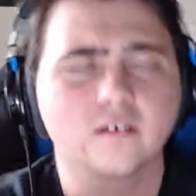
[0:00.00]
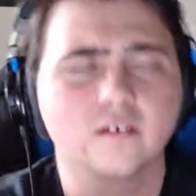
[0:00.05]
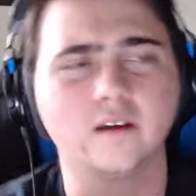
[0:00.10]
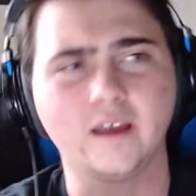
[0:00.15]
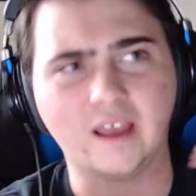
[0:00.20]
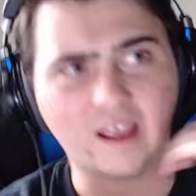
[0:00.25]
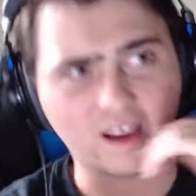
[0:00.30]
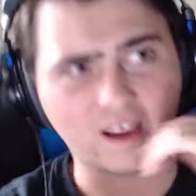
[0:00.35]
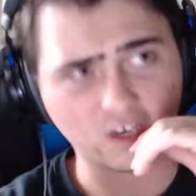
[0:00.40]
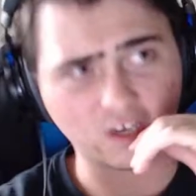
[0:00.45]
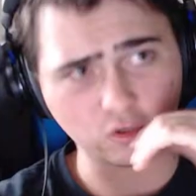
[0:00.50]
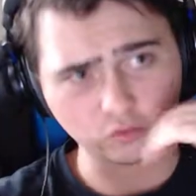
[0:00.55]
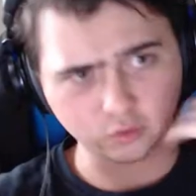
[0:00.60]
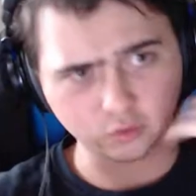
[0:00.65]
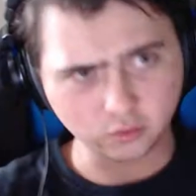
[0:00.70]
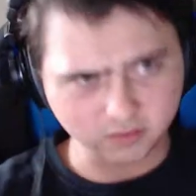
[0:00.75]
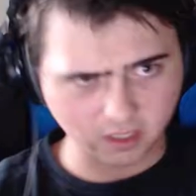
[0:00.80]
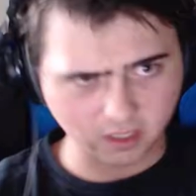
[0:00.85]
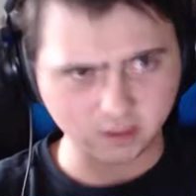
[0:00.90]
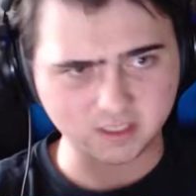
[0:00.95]
and you
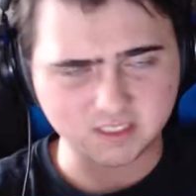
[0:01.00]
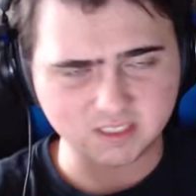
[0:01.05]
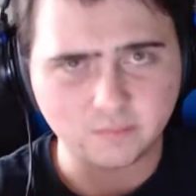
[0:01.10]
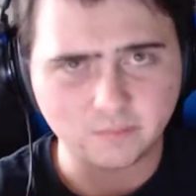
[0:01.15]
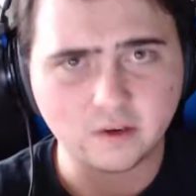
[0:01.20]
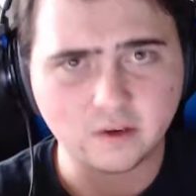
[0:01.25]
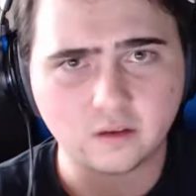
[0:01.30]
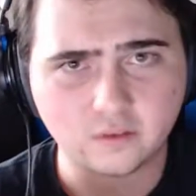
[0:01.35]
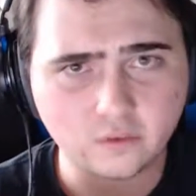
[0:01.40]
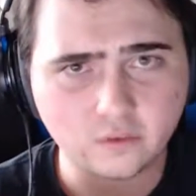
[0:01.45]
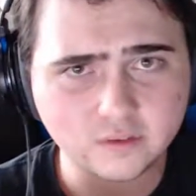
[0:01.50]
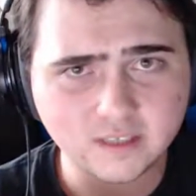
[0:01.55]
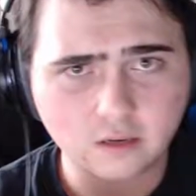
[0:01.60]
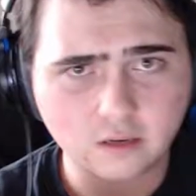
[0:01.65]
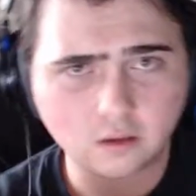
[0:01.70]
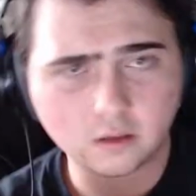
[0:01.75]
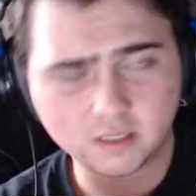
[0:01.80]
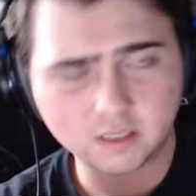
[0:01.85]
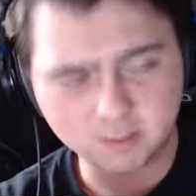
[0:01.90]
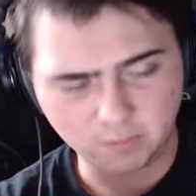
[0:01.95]
lose out
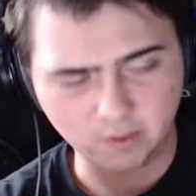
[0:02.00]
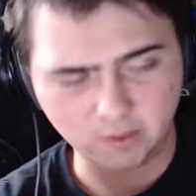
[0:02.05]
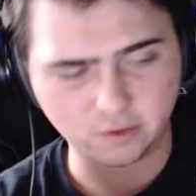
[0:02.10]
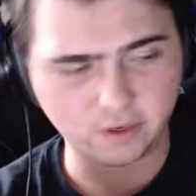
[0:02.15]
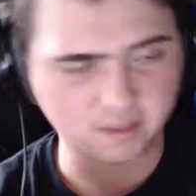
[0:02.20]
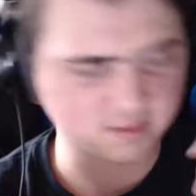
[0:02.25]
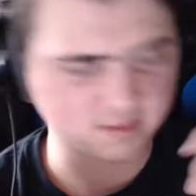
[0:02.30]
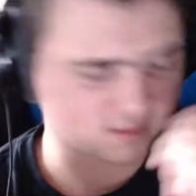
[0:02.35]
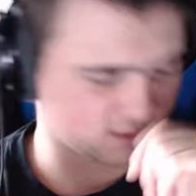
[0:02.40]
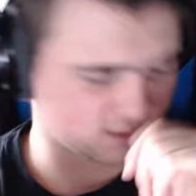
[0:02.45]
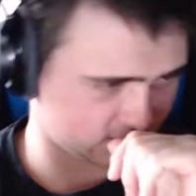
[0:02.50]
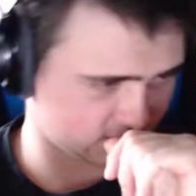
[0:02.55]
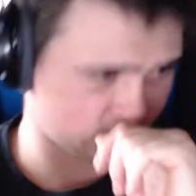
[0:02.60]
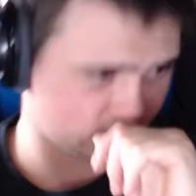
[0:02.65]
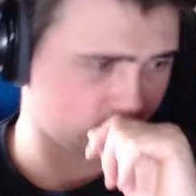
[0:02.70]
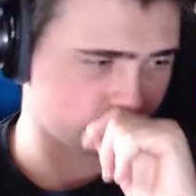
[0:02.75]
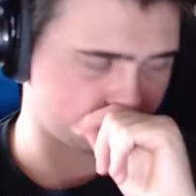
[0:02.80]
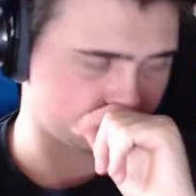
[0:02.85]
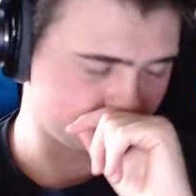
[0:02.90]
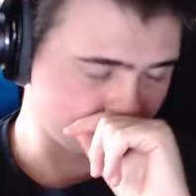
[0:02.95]
on experience
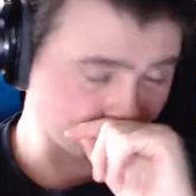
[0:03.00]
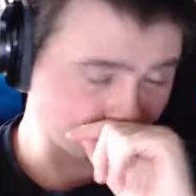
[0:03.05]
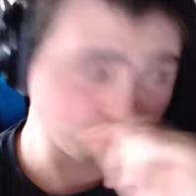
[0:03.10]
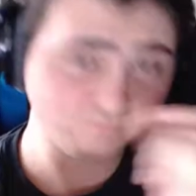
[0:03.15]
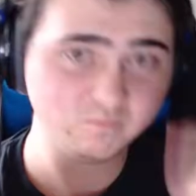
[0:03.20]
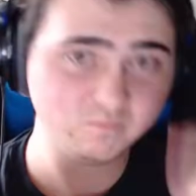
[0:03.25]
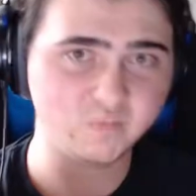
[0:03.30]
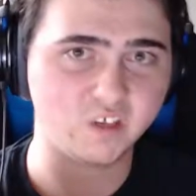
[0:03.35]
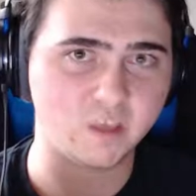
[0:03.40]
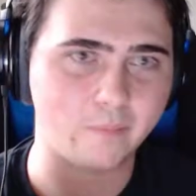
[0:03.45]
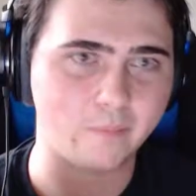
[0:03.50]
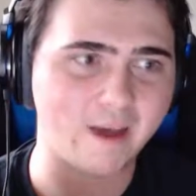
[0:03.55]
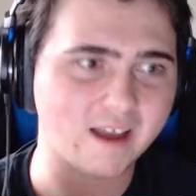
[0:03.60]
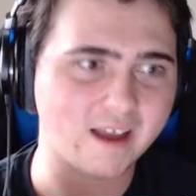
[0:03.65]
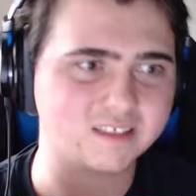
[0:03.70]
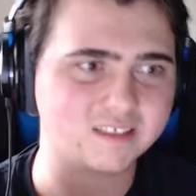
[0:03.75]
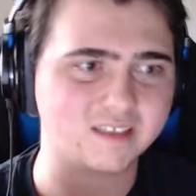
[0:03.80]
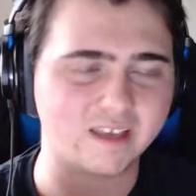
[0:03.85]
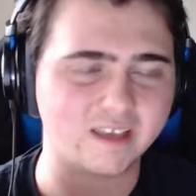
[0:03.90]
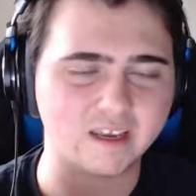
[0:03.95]
until you get back
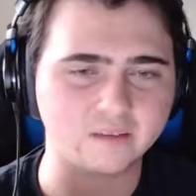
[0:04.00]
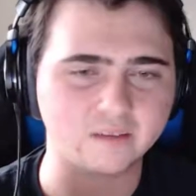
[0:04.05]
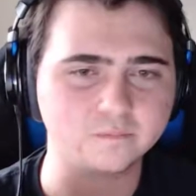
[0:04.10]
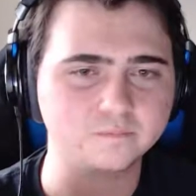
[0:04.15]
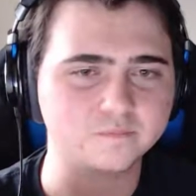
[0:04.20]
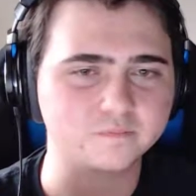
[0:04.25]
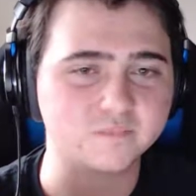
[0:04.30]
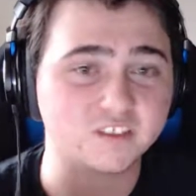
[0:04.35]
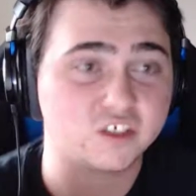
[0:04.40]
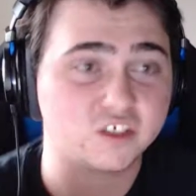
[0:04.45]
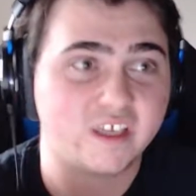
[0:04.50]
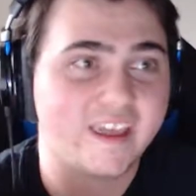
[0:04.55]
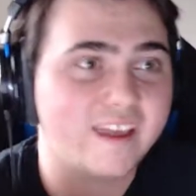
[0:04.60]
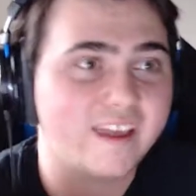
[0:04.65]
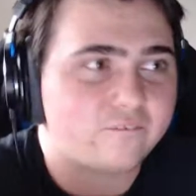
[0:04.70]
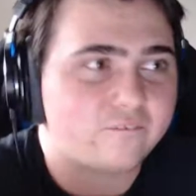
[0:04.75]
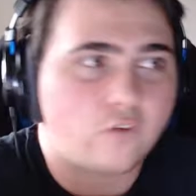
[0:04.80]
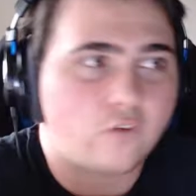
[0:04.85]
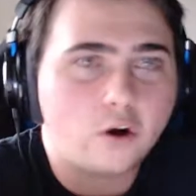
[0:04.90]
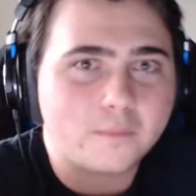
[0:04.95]
to lane, because you
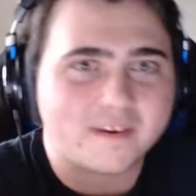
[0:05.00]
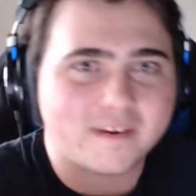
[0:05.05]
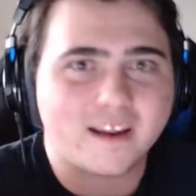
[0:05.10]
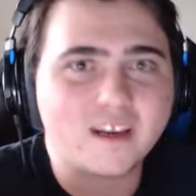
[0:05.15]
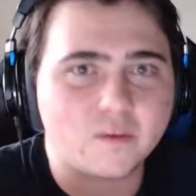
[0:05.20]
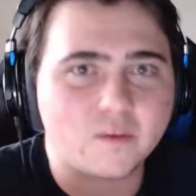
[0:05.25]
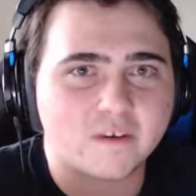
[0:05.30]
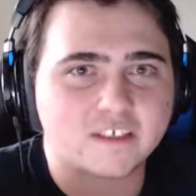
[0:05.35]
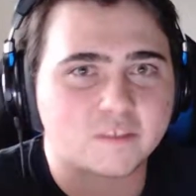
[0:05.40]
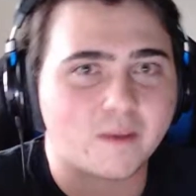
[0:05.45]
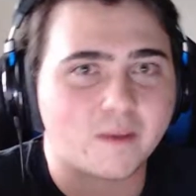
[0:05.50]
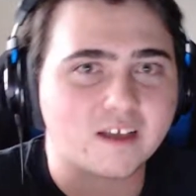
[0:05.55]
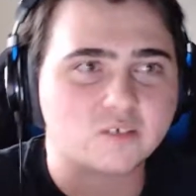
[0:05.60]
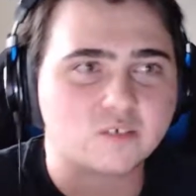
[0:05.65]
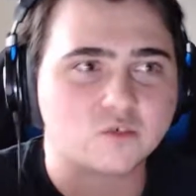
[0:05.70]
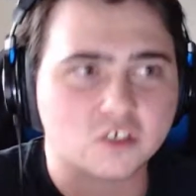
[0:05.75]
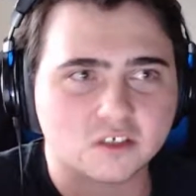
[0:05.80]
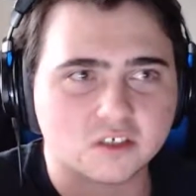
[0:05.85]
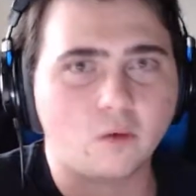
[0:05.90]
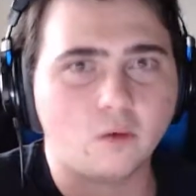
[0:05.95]
can't farm it anyways. You might as well
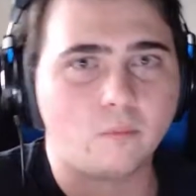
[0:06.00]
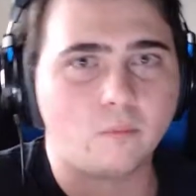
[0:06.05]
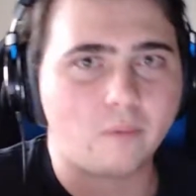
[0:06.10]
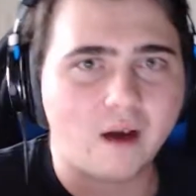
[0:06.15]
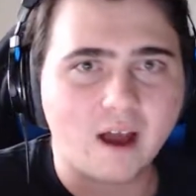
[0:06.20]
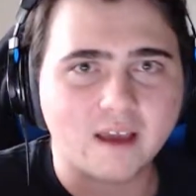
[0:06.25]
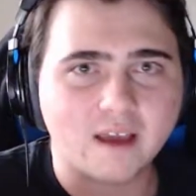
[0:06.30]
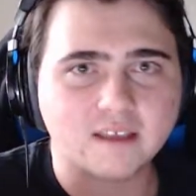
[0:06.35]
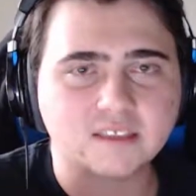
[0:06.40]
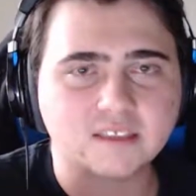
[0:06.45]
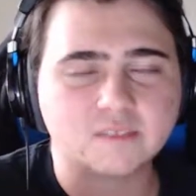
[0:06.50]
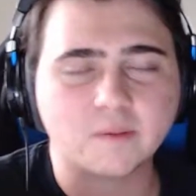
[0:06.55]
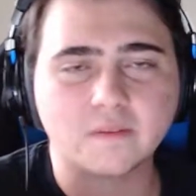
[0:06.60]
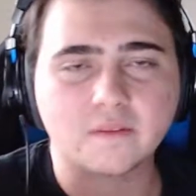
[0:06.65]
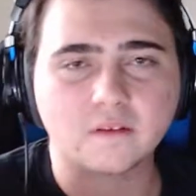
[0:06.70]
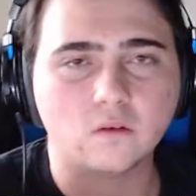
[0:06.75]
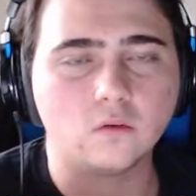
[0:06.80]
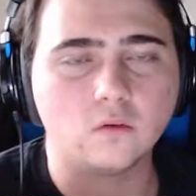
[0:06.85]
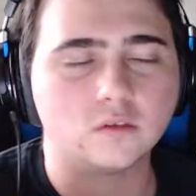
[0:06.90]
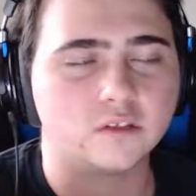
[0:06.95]
just go buy and spend the
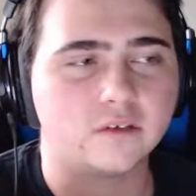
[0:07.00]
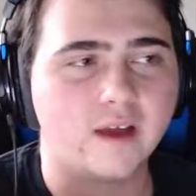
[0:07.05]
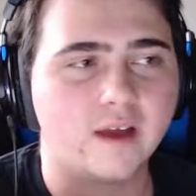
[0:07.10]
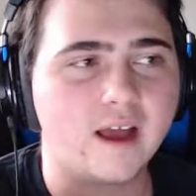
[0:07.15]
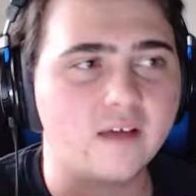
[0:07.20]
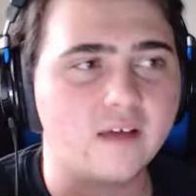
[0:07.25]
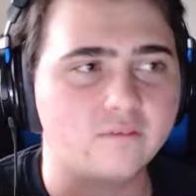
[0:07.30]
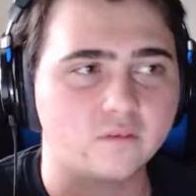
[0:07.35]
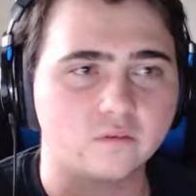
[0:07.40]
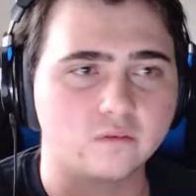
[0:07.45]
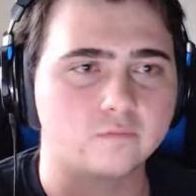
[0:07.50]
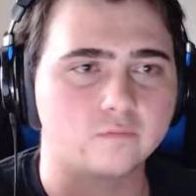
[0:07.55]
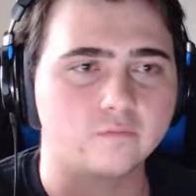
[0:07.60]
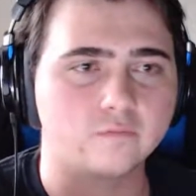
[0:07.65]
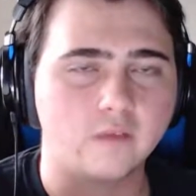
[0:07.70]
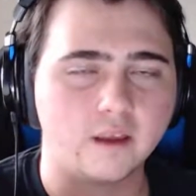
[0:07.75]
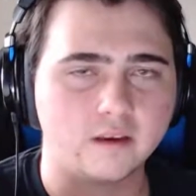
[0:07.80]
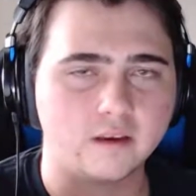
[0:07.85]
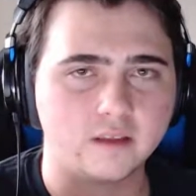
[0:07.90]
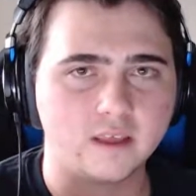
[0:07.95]
gold you have
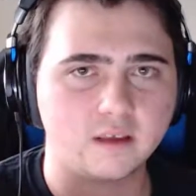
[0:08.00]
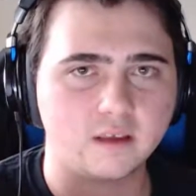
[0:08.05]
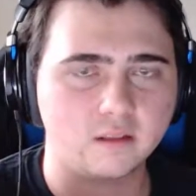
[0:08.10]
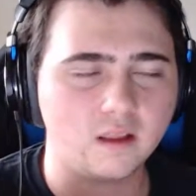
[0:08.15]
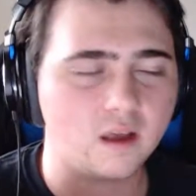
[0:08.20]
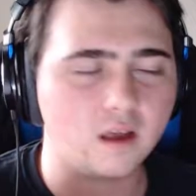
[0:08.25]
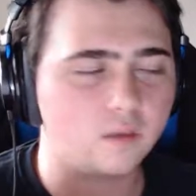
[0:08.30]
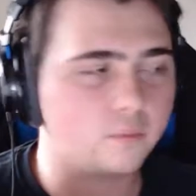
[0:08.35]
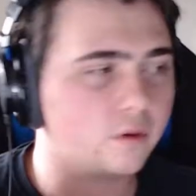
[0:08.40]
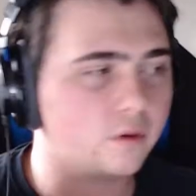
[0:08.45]
and heal up,